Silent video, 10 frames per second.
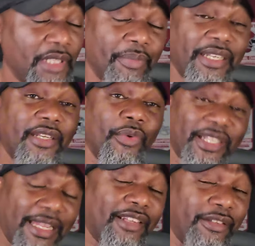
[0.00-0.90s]
But
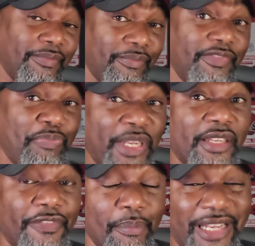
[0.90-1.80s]
anyway, that's
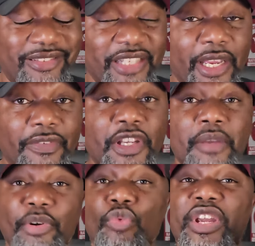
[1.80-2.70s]
speaking for myself.
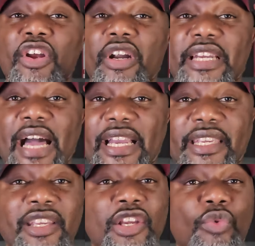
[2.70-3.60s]
But we are
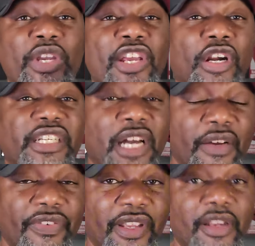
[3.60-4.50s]
cocky. We are
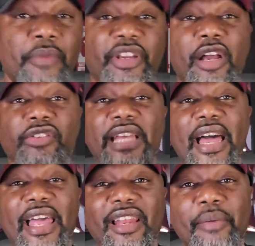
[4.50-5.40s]
confident because
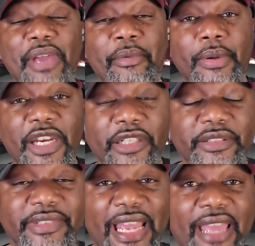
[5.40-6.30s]
our Alabama
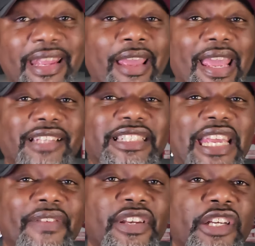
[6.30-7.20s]
Crimson Tide has
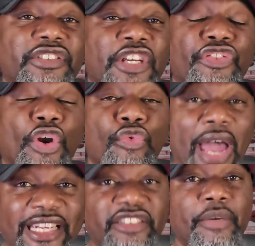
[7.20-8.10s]
given us the
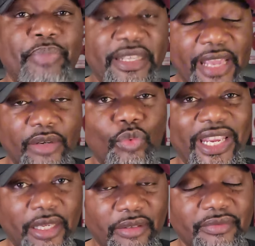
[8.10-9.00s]
right to be that
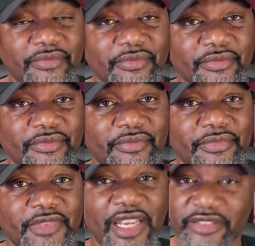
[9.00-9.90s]
way.
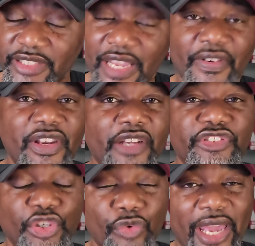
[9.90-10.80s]
Has given us
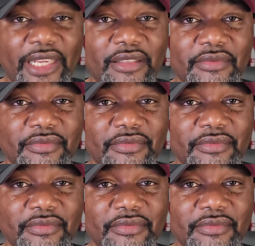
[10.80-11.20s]
the right.